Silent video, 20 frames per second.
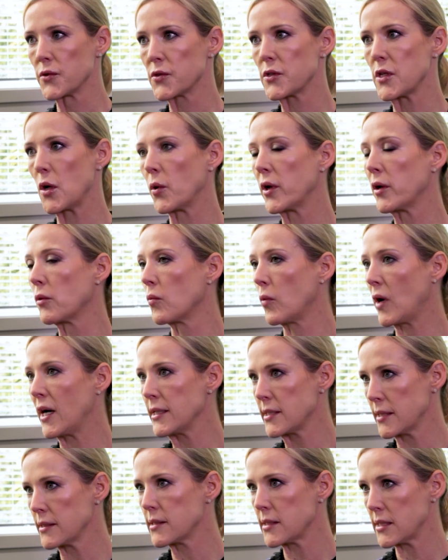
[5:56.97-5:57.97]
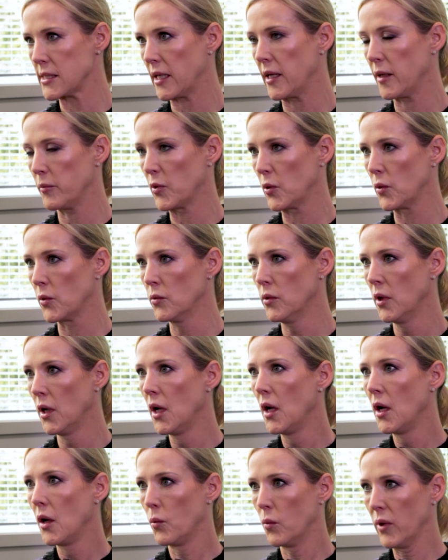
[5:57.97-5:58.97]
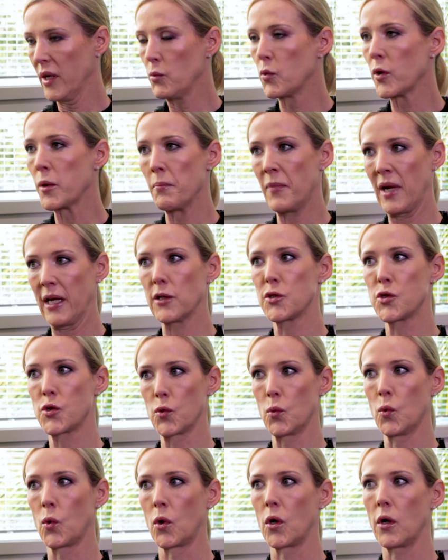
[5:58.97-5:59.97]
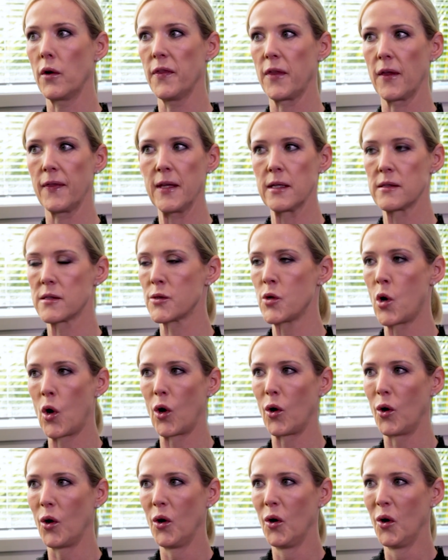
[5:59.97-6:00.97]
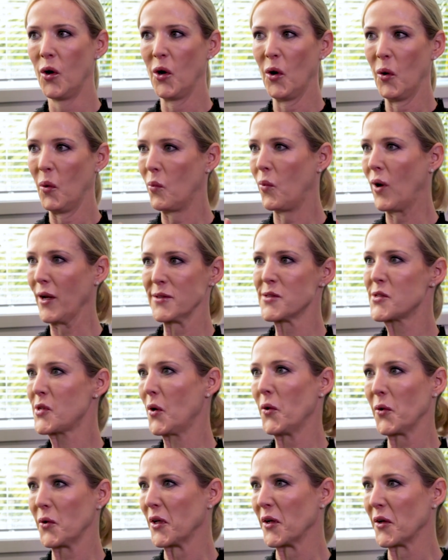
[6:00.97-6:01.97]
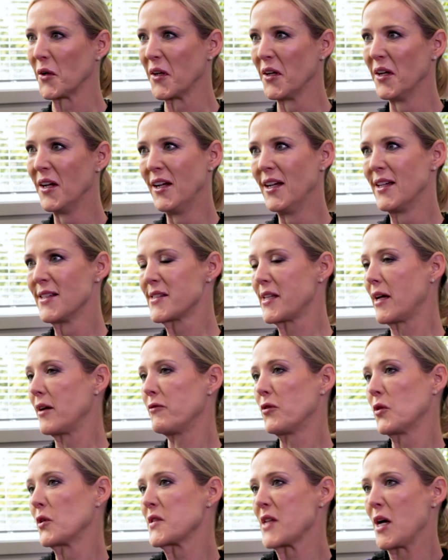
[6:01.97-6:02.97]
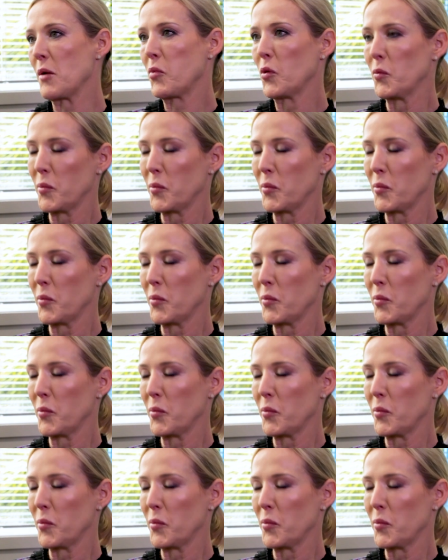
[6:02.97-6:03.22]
So at a writer's table, we would make sure that there's not one token, say for example